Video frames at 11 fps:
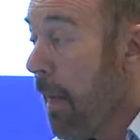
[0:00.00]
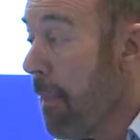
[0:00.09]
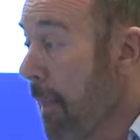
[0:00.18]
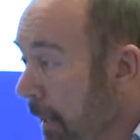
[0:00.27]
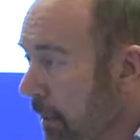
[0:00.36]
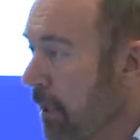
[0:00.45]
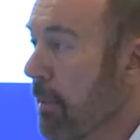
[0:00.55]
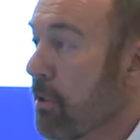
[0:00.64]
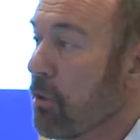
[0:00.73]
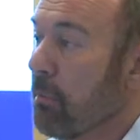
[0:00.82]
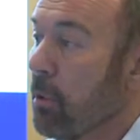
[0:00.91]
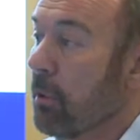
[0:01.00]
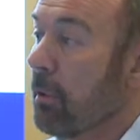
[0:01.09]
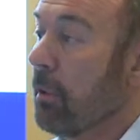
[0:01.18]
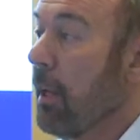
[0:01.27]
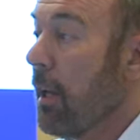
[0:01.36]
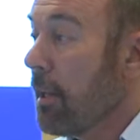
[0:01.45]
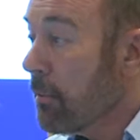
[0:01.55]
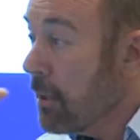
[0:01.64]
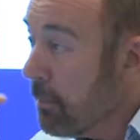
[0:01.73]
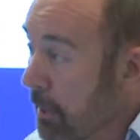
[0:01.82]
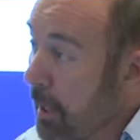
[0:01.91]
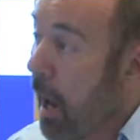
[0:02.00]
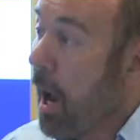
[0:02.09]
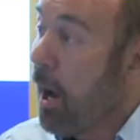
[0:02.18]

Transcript: And that commercial model is going to be